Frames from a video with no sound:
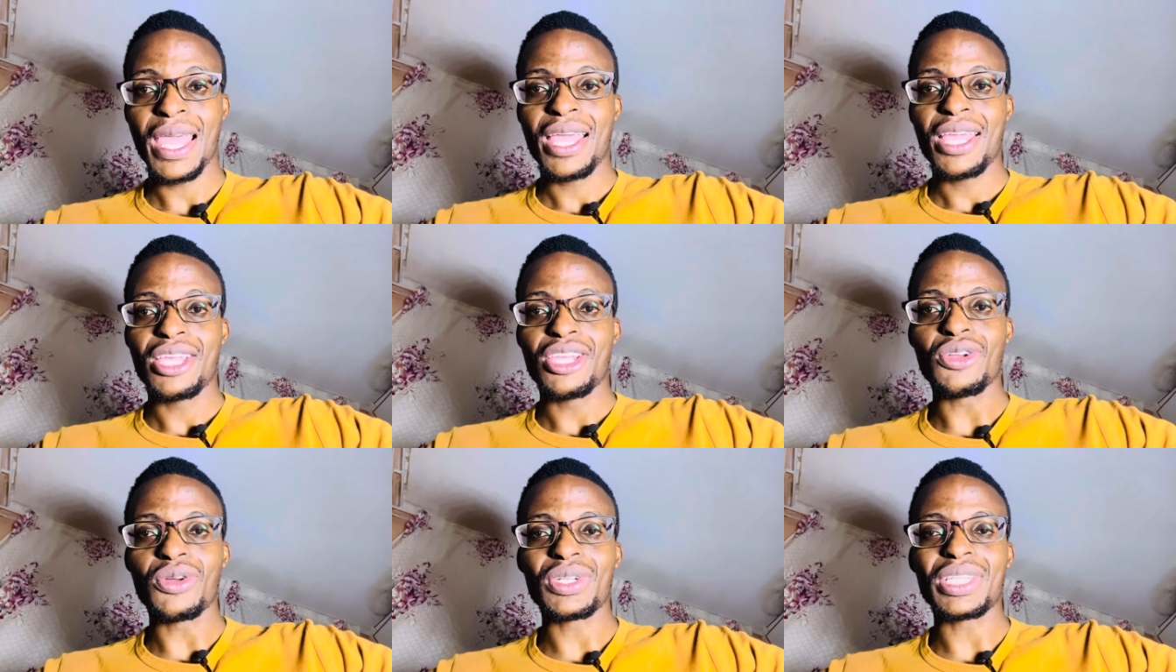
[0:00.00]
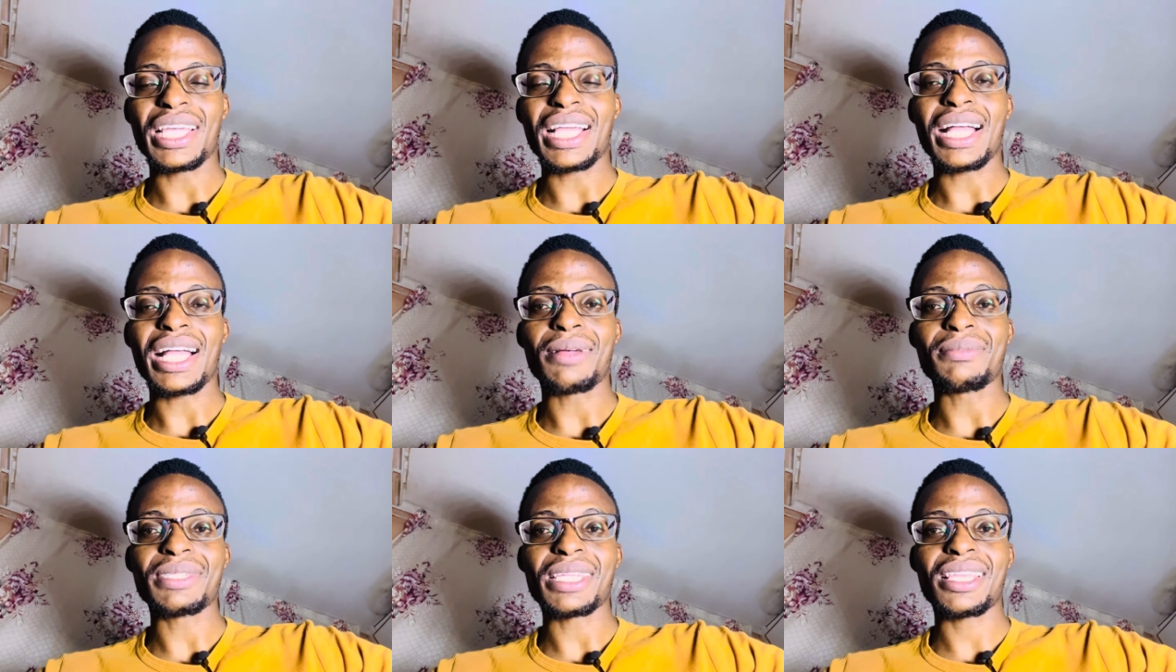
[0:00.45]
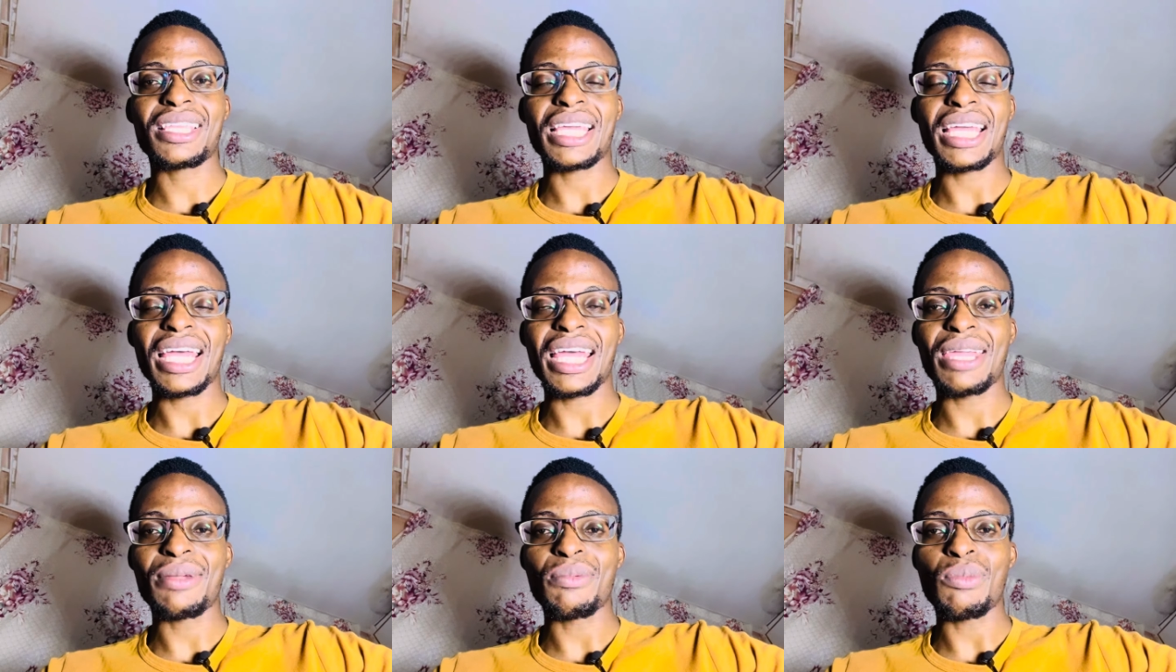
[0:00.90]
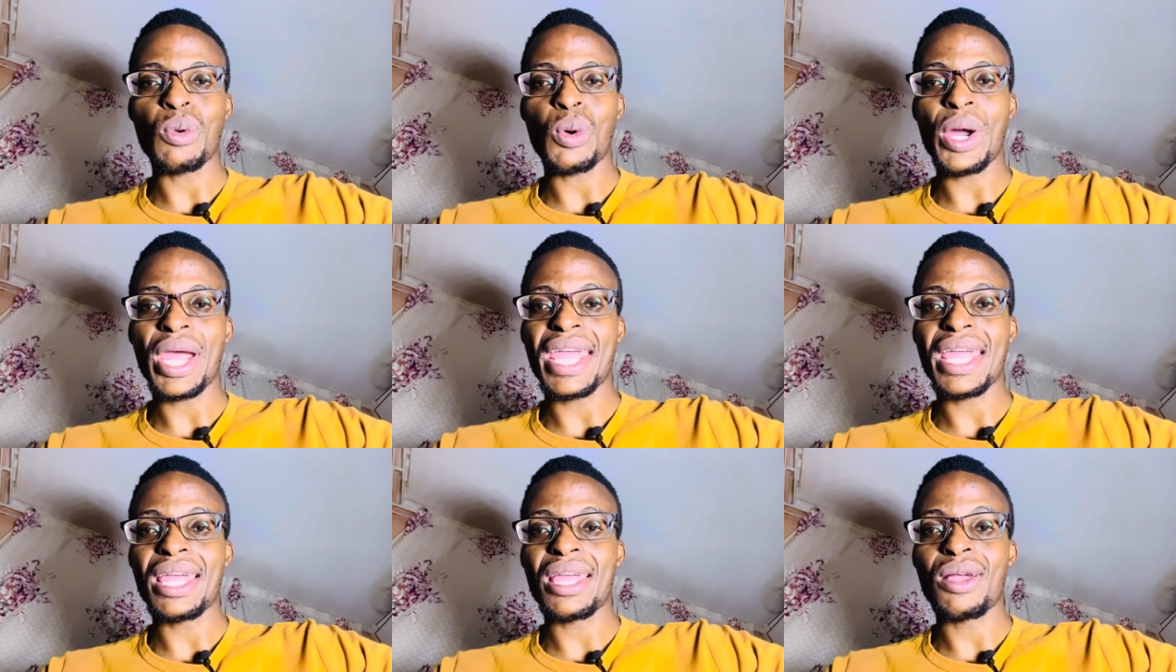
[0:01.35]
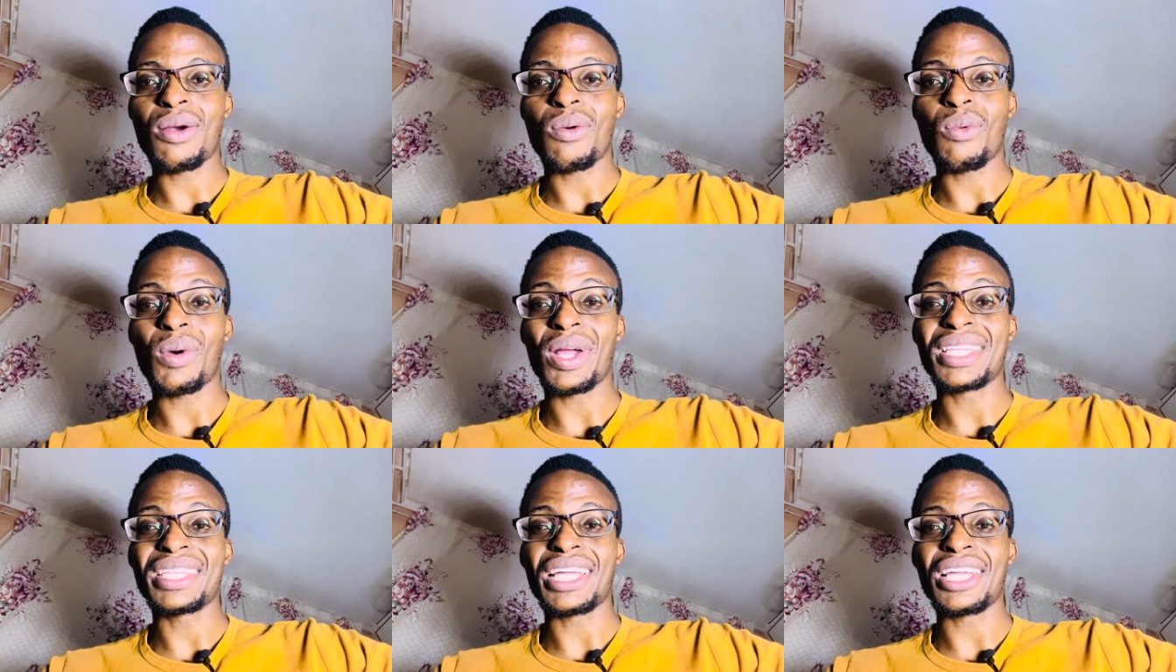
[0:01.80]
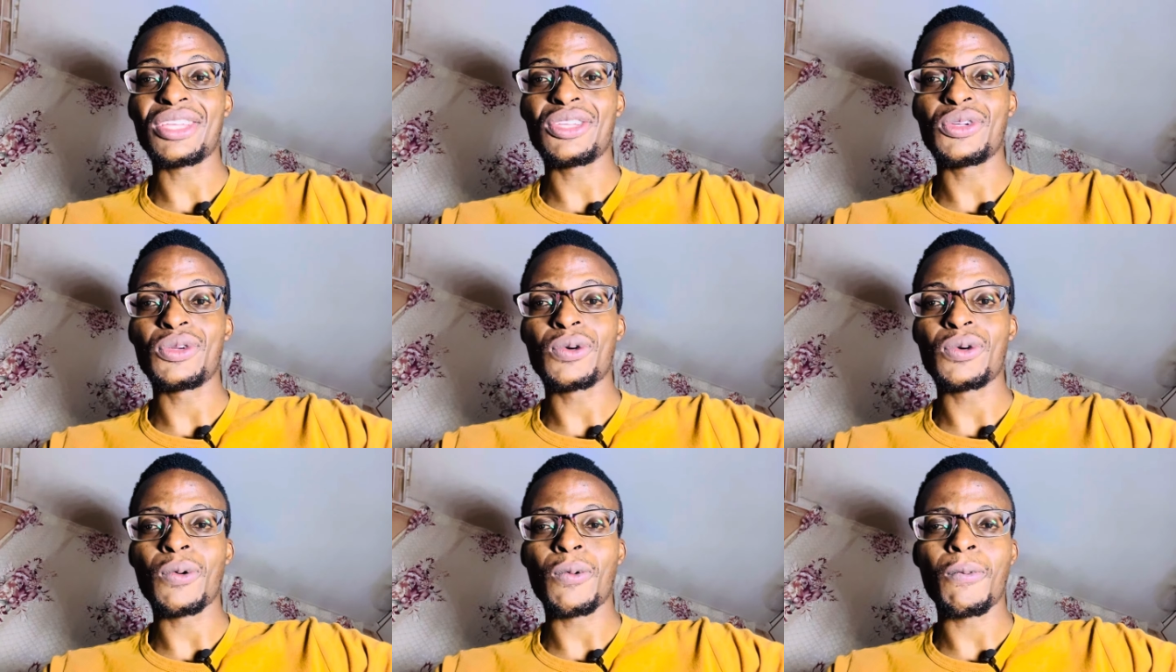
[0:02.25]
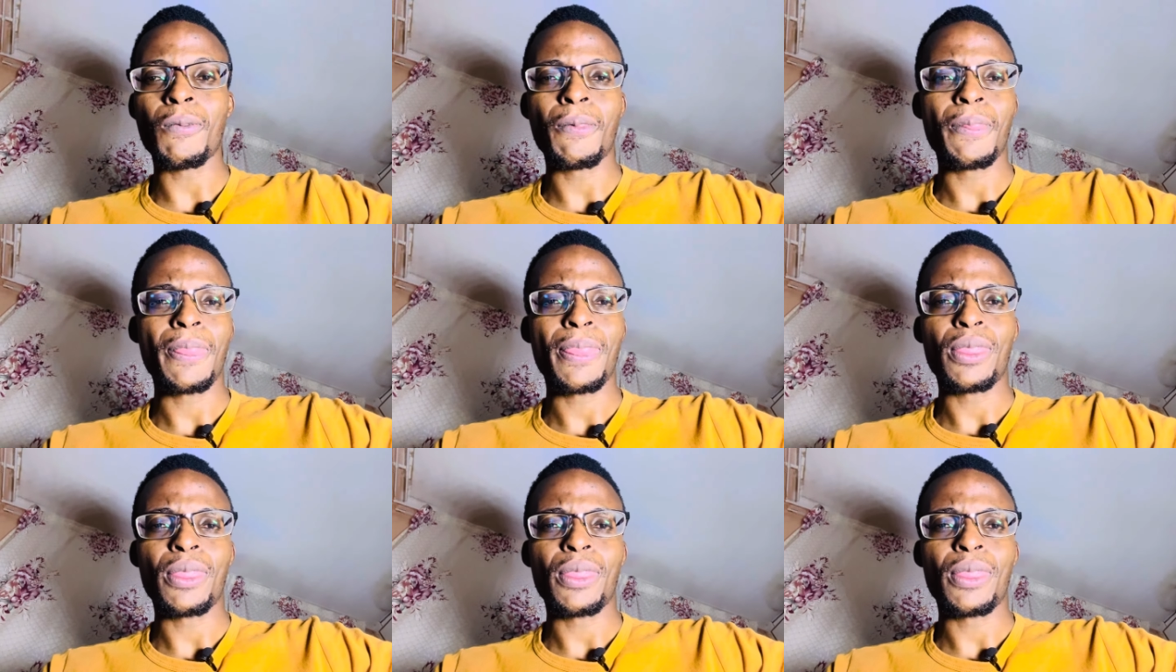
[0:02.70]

you know there comes a time where whether you